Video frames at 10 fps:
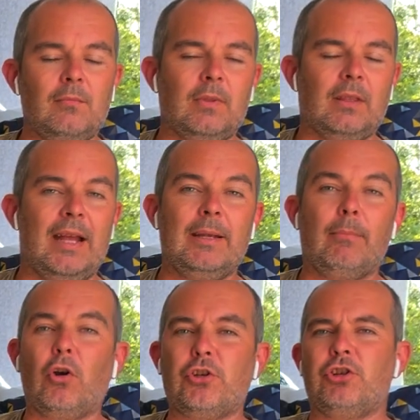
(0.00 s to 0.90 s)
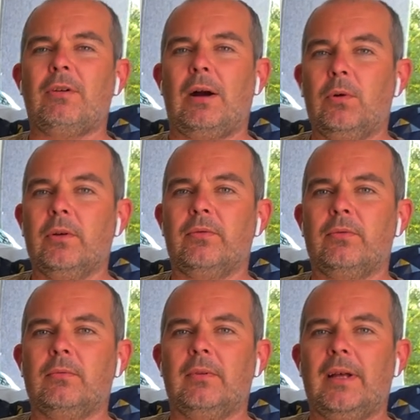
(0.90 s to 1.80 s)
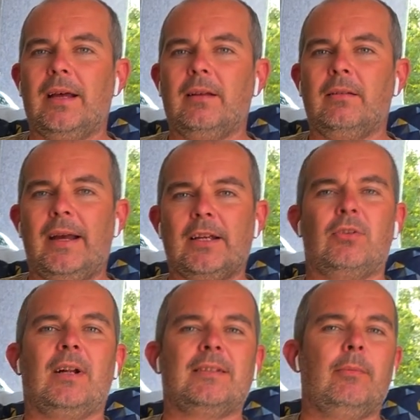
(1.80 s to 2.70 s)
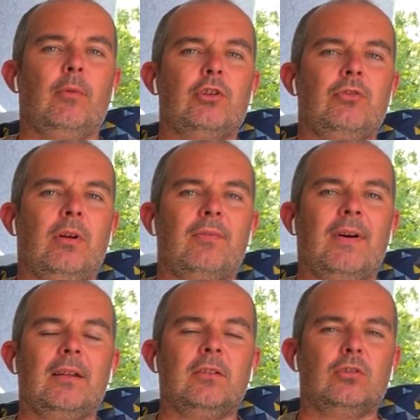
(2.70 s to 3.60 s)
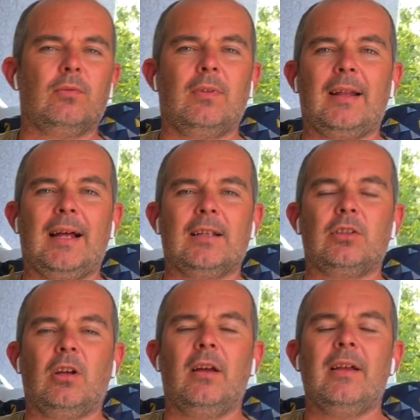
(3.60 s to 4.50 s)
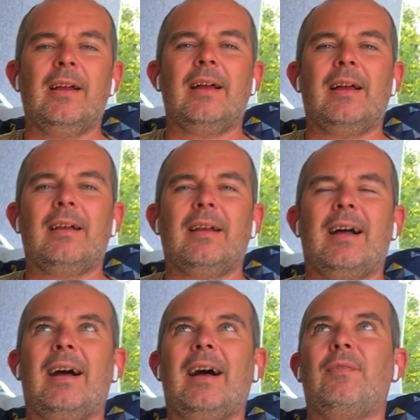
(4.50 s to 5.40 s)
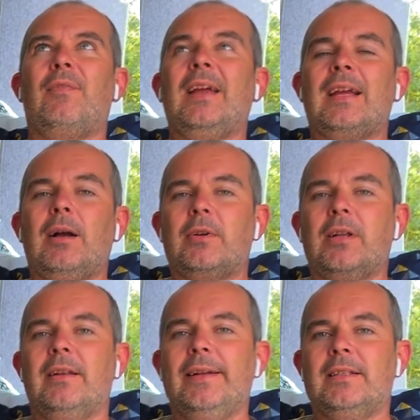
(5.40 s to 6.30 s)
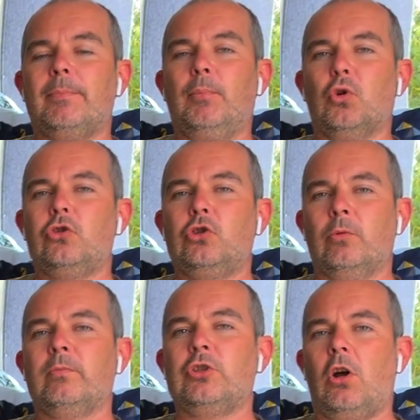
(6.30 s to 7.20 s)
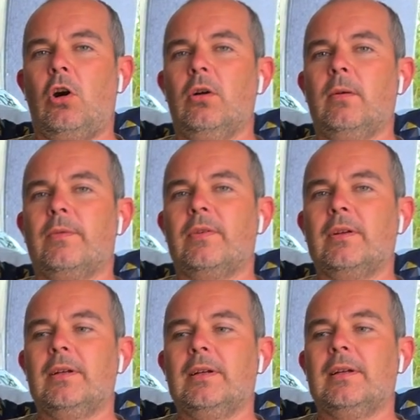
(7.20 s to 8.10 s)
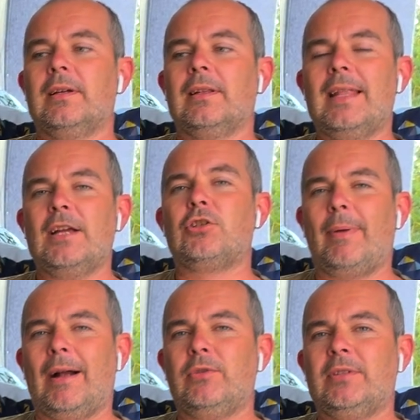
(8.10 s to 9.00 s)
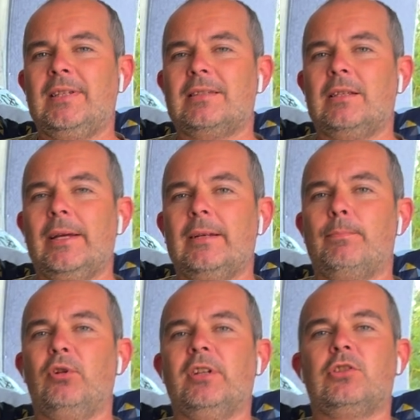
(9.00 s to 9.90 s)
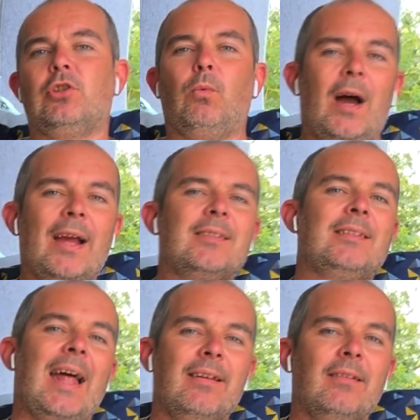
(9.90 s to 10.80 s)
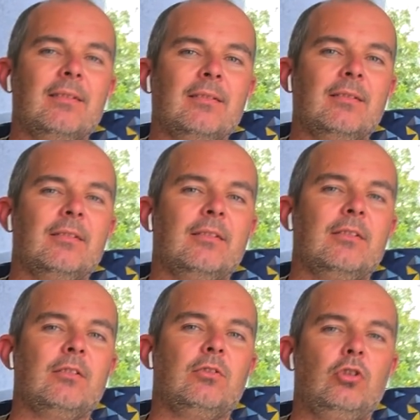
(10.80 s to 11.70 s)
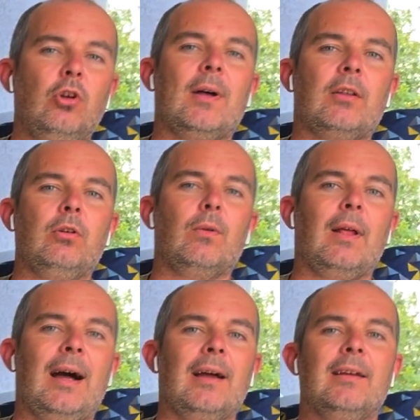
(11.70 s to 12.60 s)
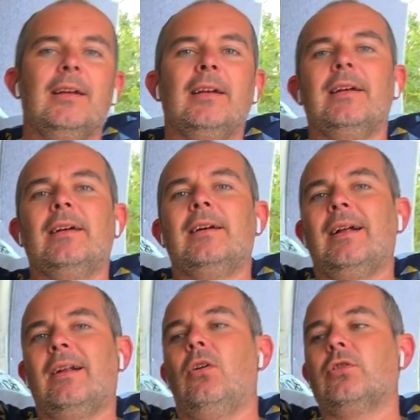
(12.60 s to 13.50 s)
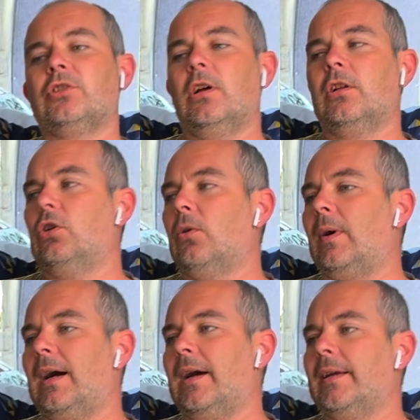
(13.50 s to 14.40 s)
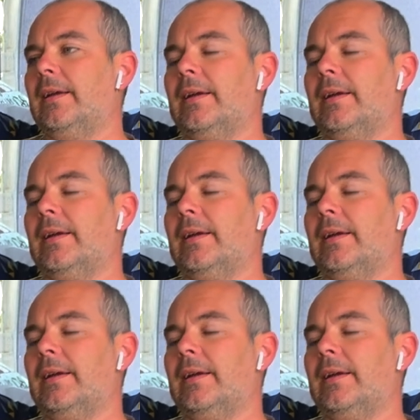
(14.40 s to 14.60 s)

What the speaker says: any moisture out of extract any moisture out of the van and stuff like that. So I think I'm going to need to put some sort of leisure battery system in, but it's to what extent do I do that? And also, do I,